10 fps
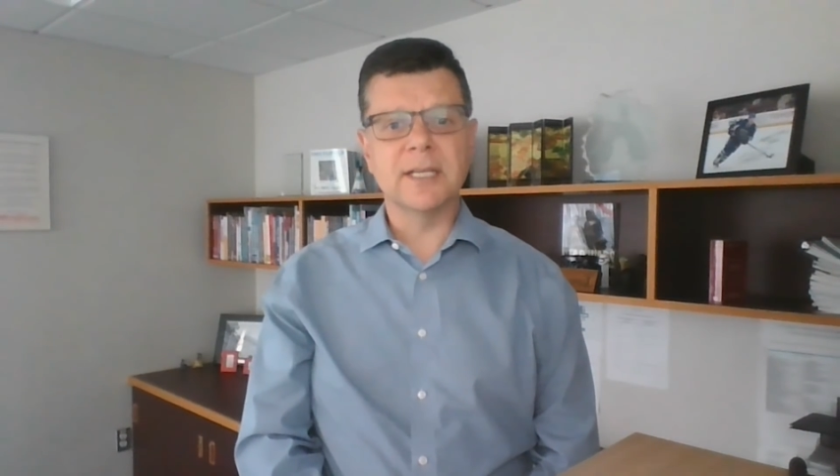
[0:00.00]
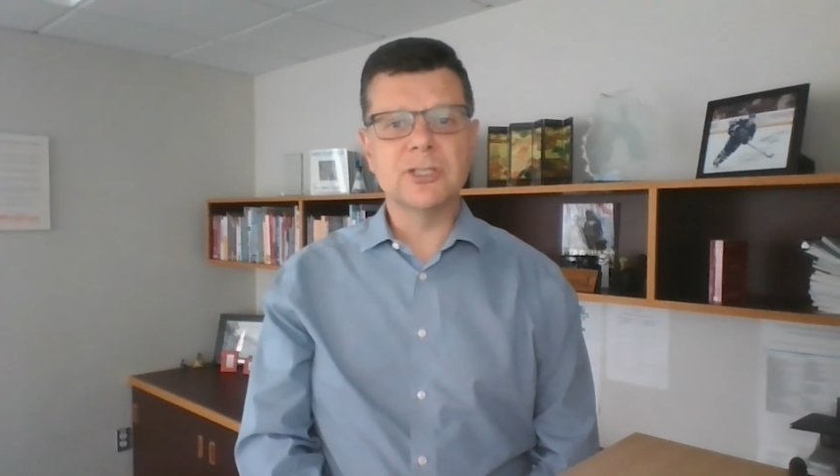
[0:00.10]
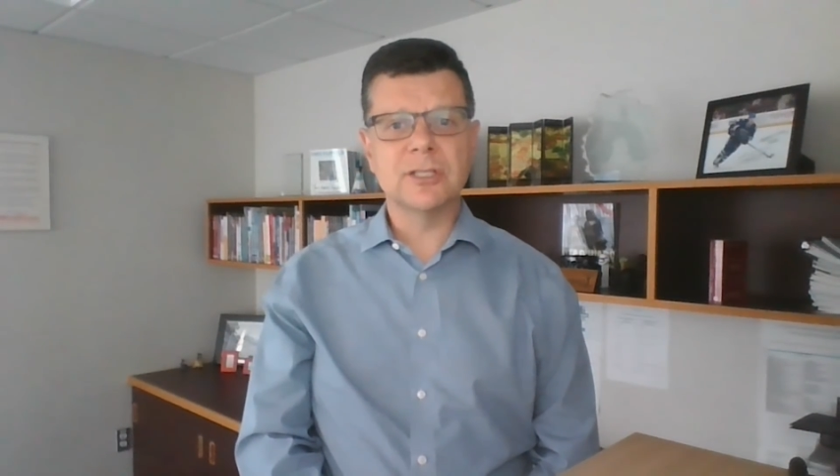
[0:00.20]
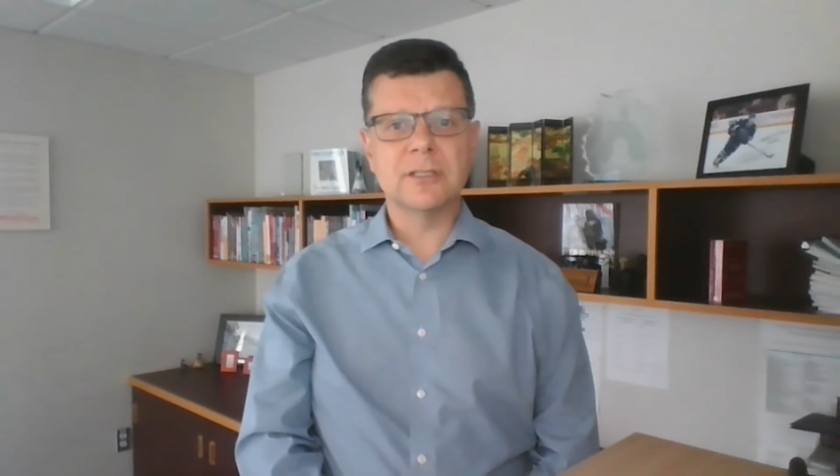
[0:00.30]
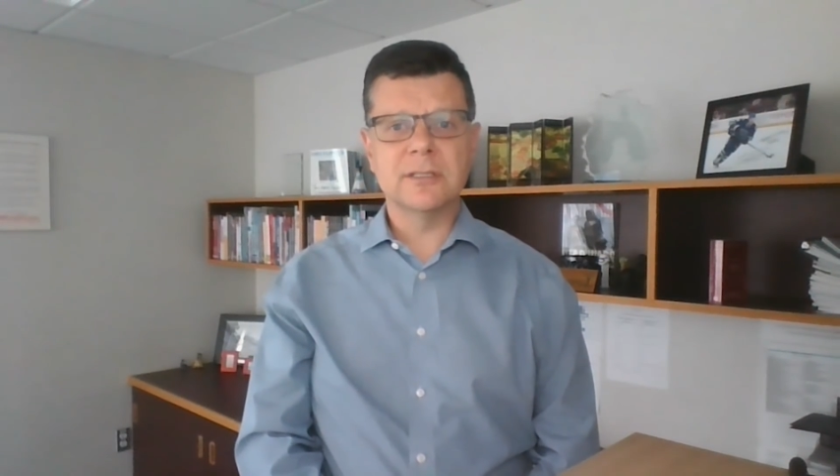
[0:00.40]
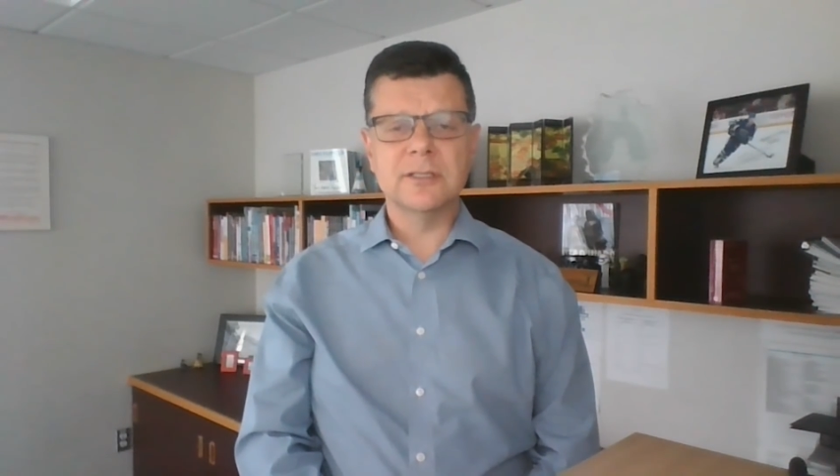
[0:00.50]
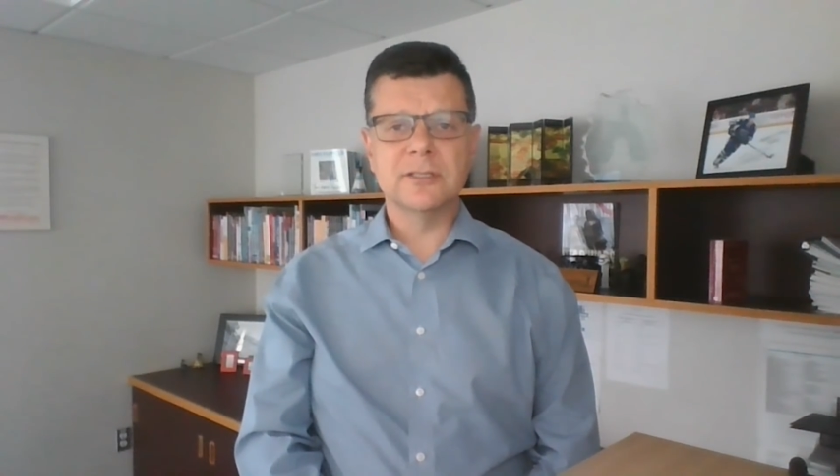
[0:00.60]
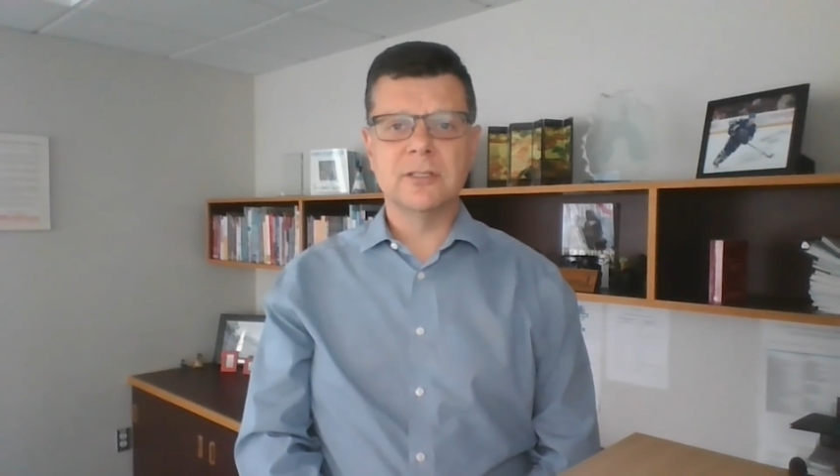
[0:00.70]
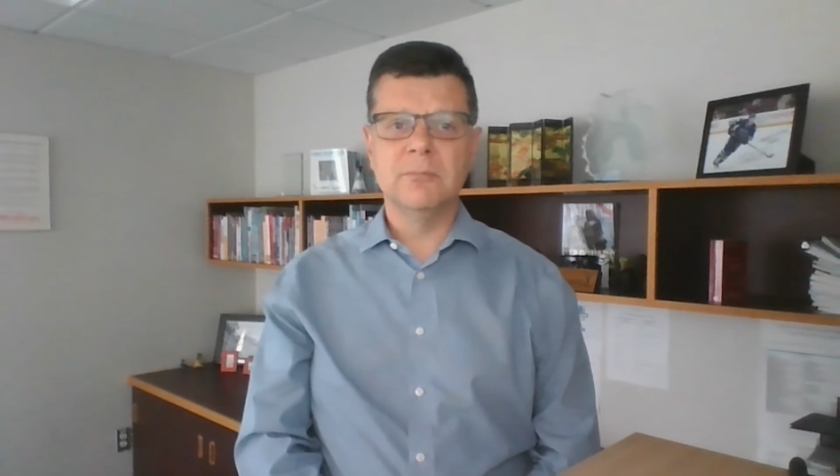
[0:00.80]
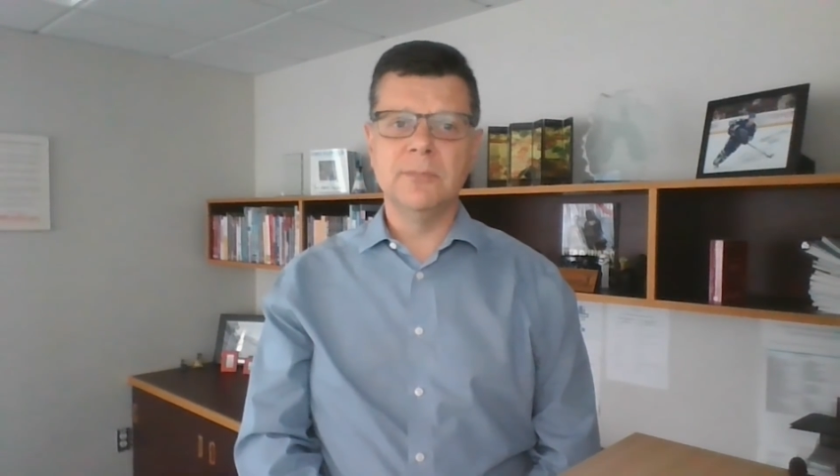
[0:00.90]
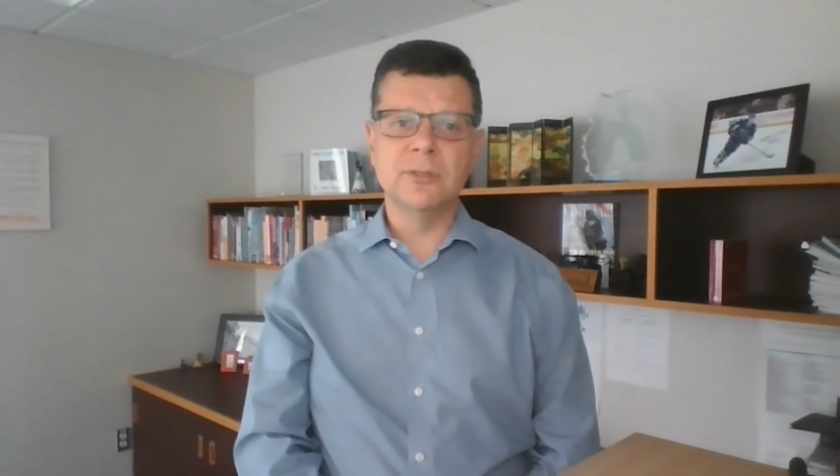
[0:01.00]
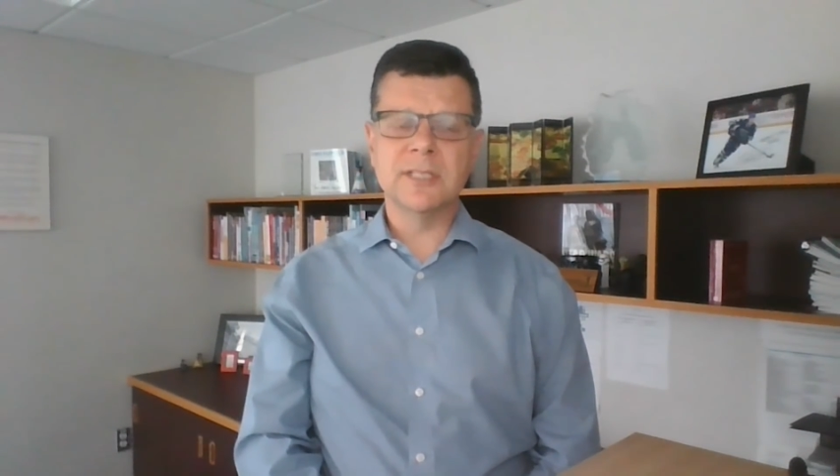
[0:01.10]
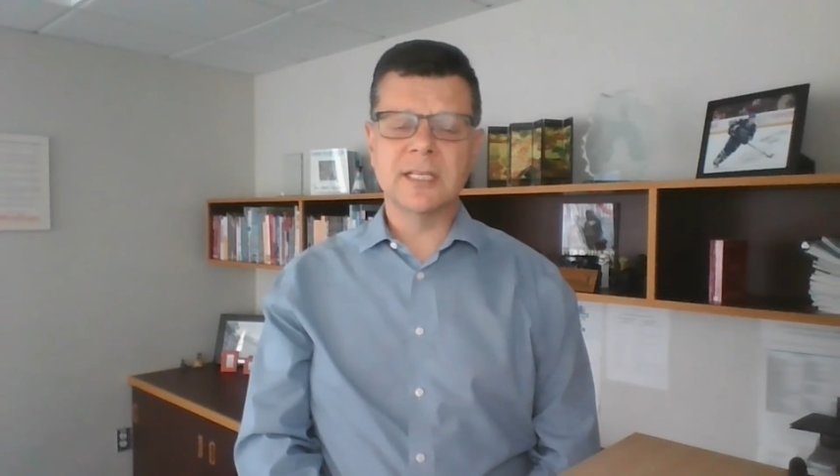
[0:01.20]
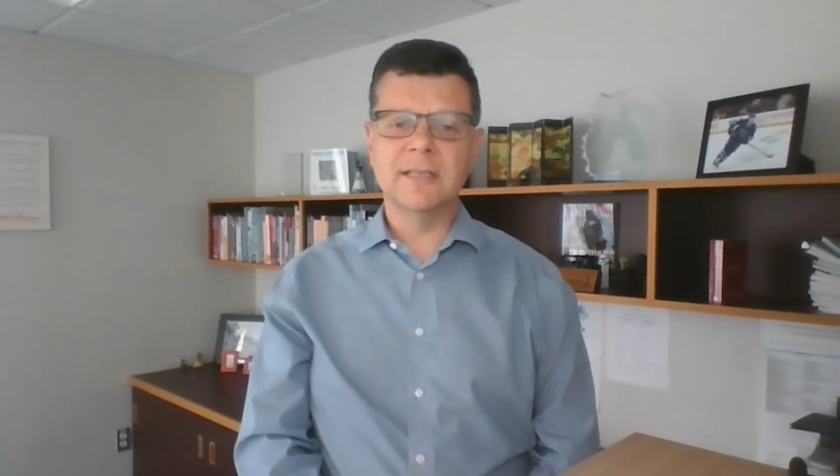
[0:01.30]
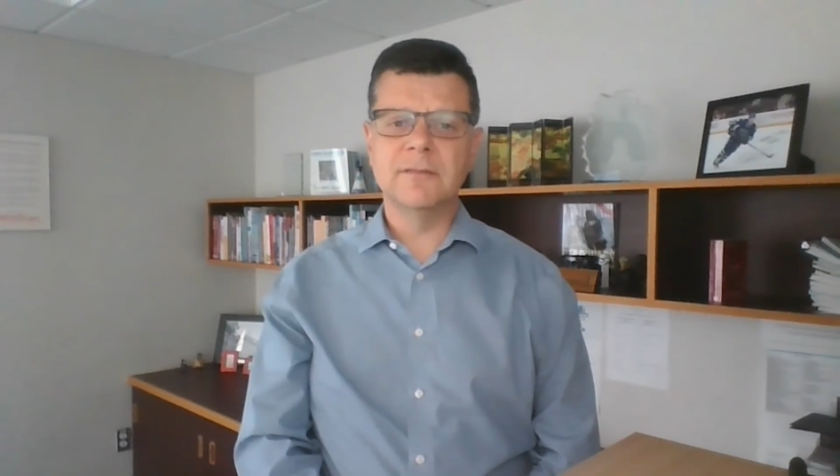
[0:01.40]
pictures,
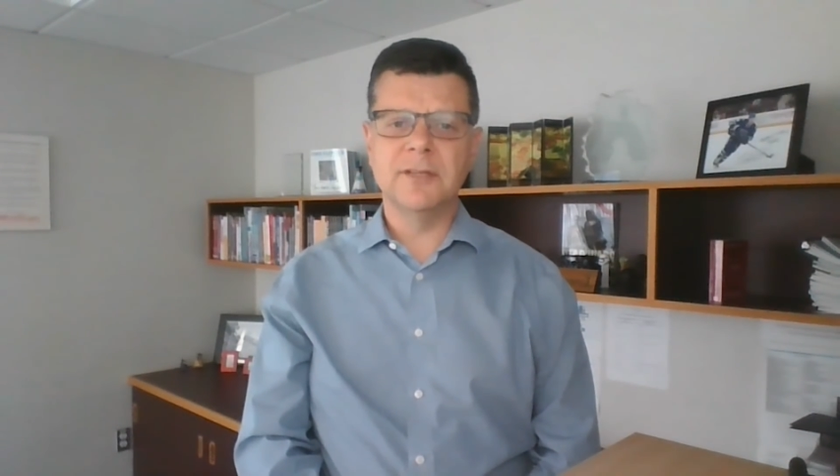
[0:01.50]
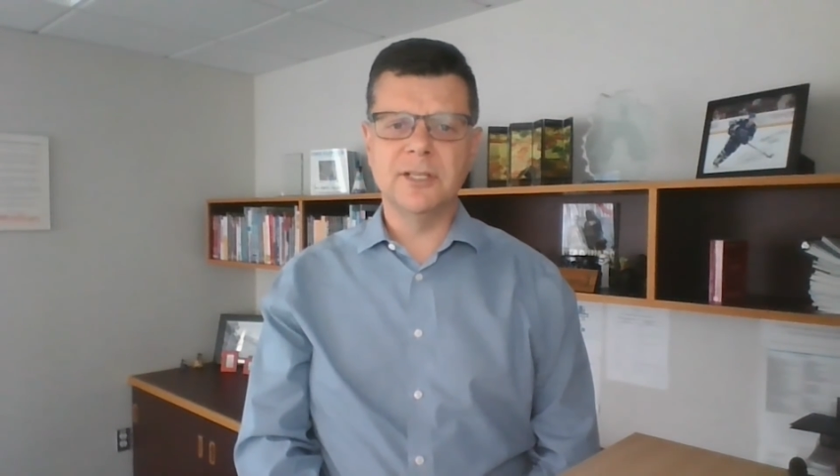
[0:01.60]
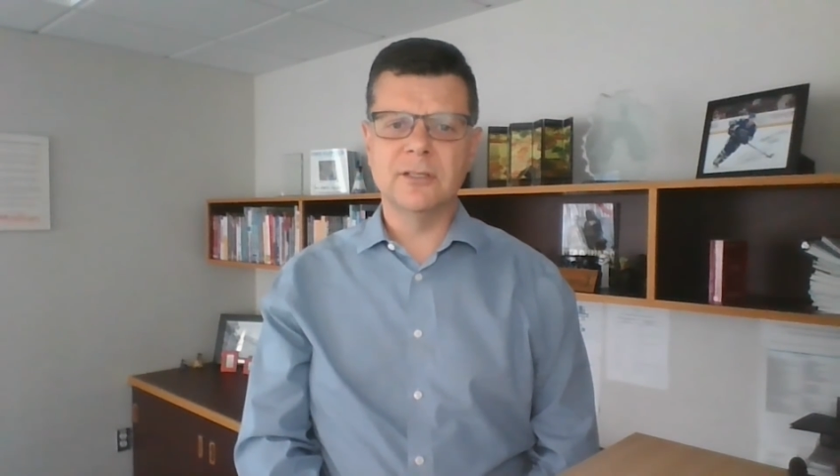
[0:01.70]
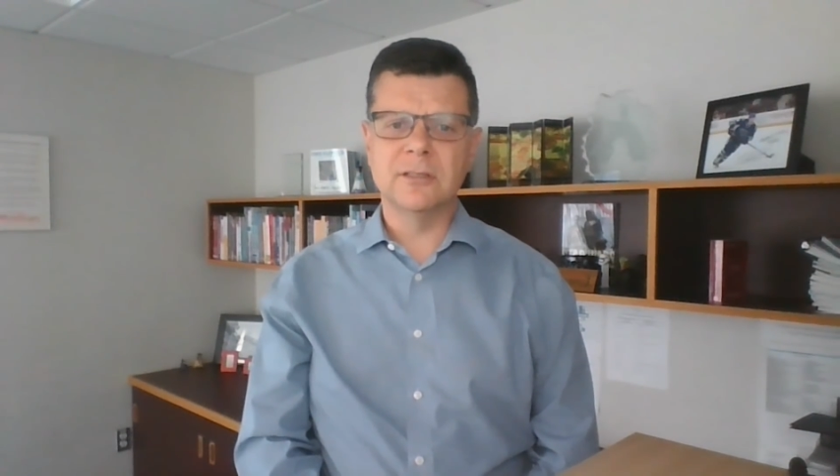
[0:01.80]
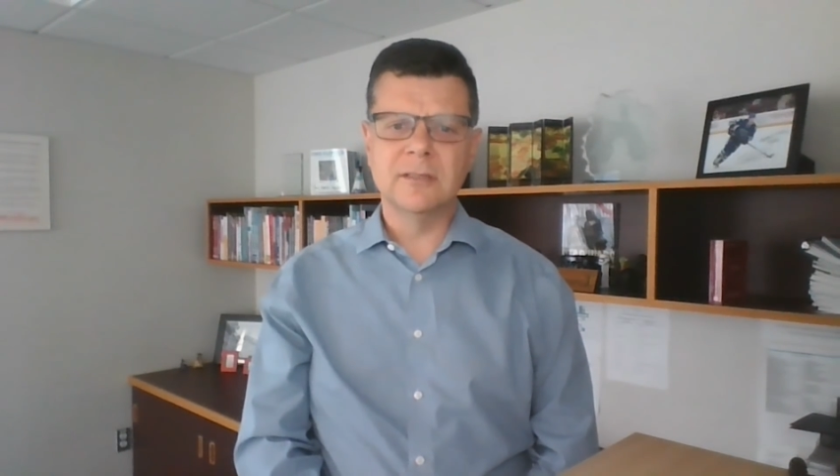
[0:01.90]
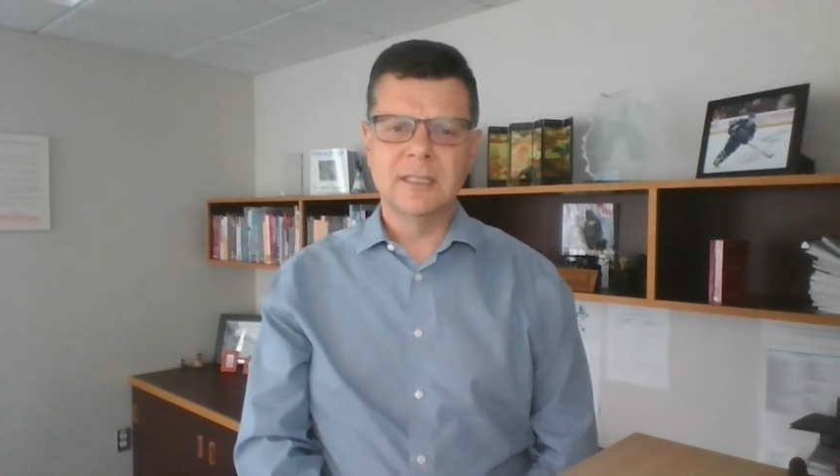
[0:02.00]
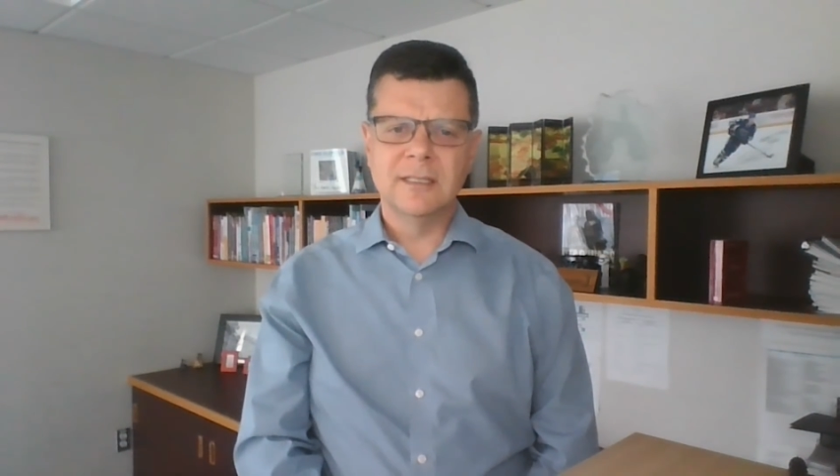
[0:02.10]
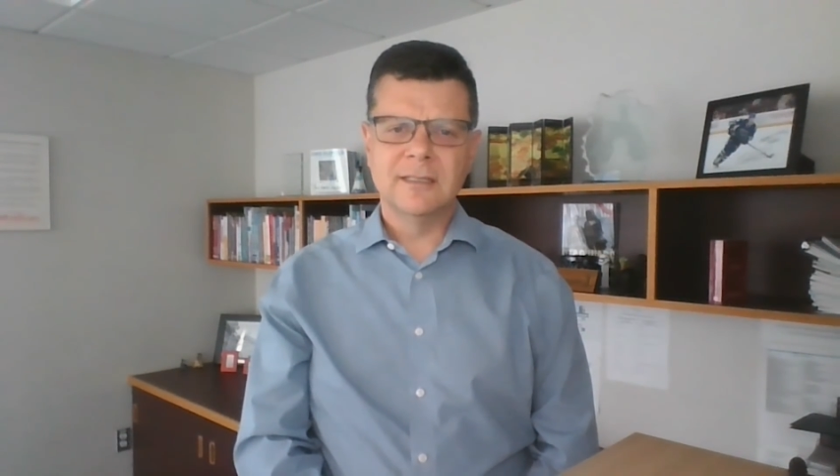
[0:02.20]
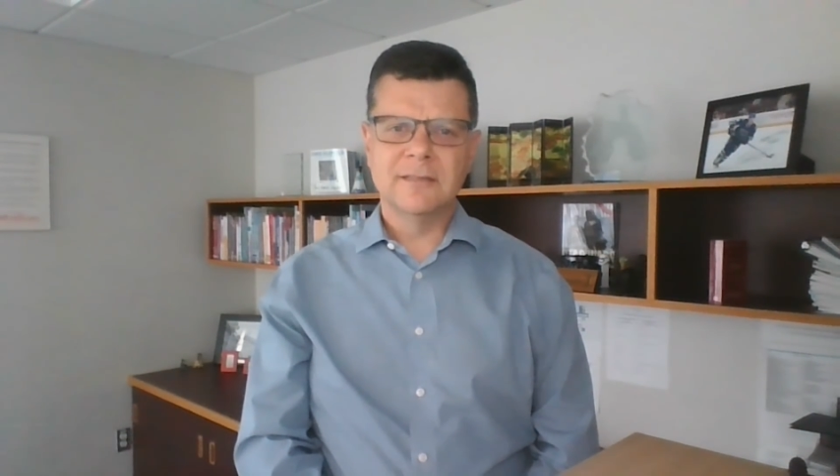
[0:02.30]
music, and video,